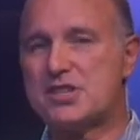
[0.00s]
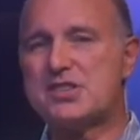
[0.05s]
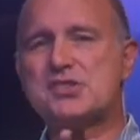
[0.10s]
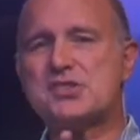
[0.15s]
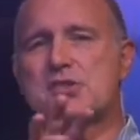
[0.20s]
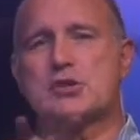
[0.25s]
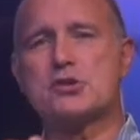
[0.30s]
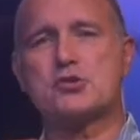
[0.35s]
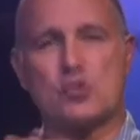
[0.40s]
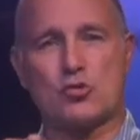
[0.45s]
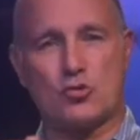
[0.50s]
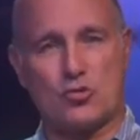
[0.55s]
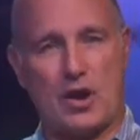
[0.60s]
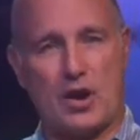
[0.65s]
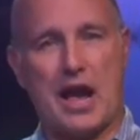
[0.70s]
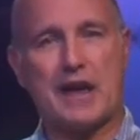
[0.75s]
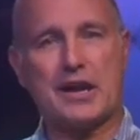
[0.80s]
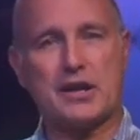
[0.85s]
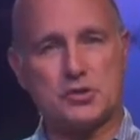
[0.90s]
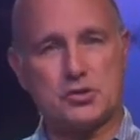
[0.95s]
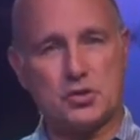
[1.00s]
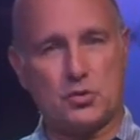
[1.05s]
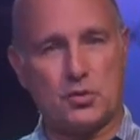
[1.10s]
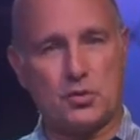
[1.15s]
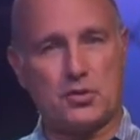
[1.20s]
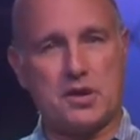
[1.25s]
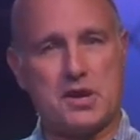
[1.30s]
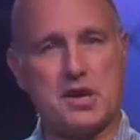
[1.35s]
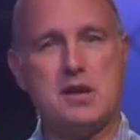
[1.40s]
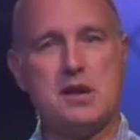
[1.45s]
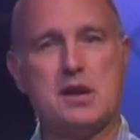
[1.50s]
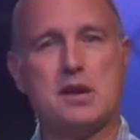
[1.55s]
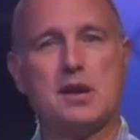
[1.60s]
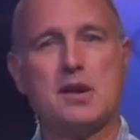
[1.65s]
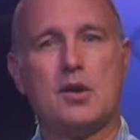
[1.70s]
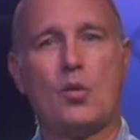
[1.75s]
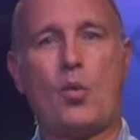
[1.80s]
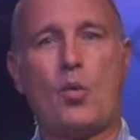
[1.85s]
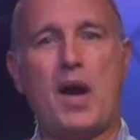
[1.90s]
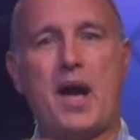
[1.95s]
This is a derogatory
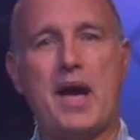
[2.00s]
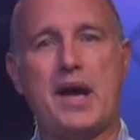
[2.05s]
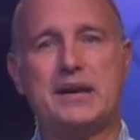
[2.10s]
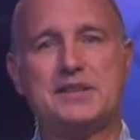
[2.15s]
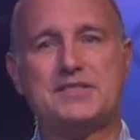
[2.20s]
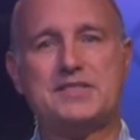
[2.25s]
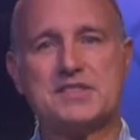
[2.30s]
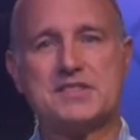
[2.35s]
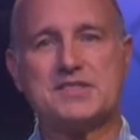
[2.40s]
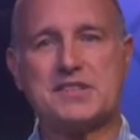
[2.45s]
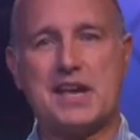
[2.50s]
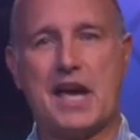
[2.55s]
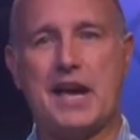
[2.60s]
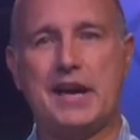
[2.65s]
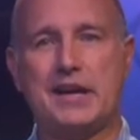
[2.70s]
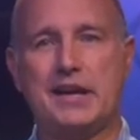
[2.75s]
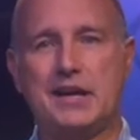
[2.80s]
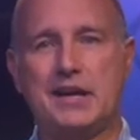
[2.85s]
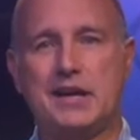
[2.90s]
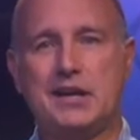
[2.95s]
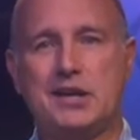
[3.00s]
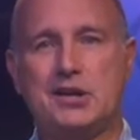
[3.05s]
way to say,